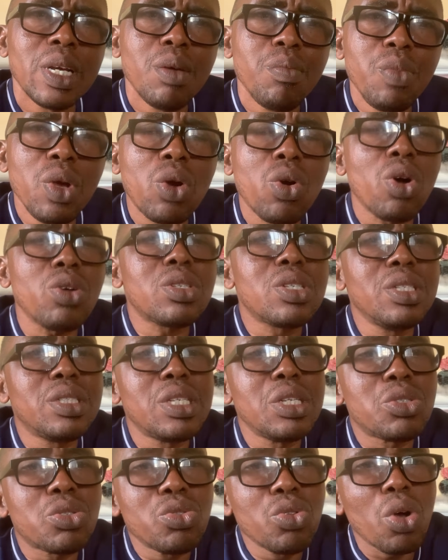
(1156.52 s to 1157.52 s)
Because it
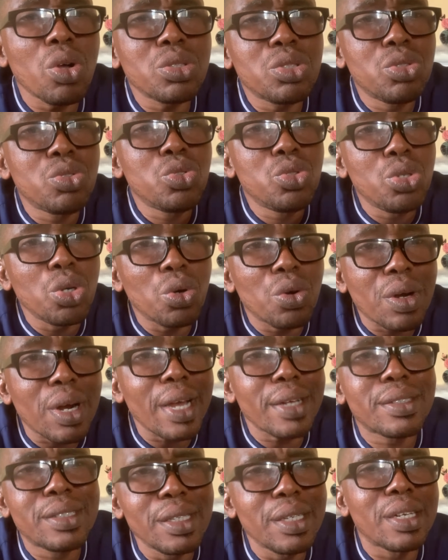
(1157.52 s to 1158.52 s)
is not
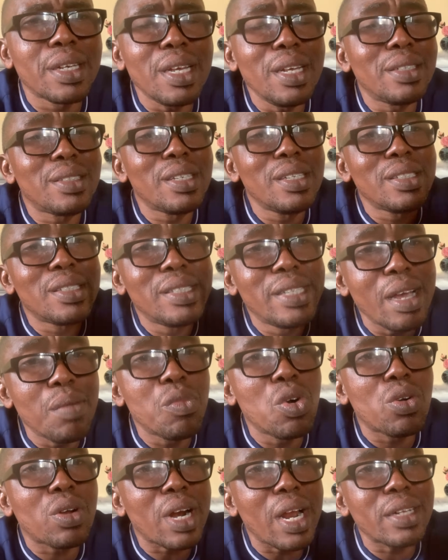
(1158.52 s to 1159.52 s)
theocratic. It is
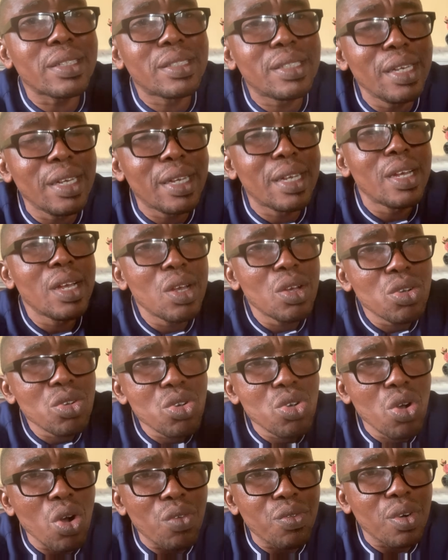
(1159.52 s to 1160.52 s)
democratic
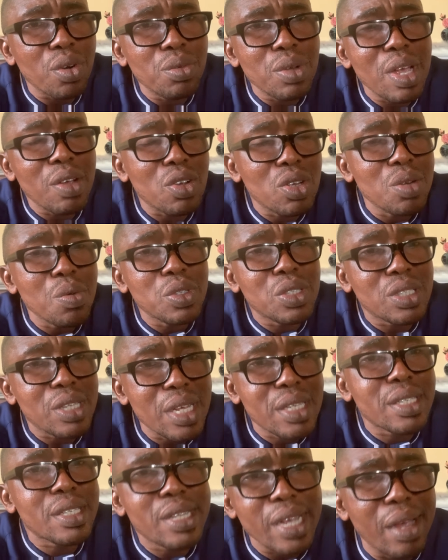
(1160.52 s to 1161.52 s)

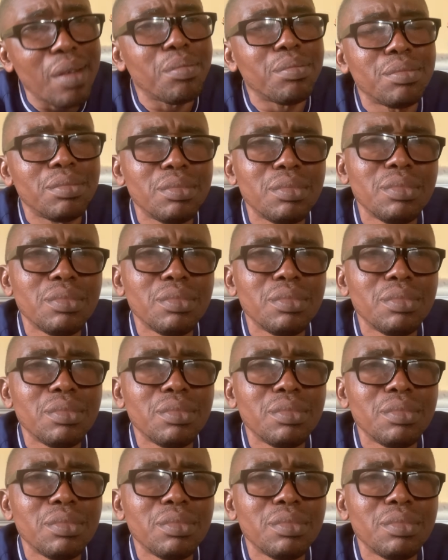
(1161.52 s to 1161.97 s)
system.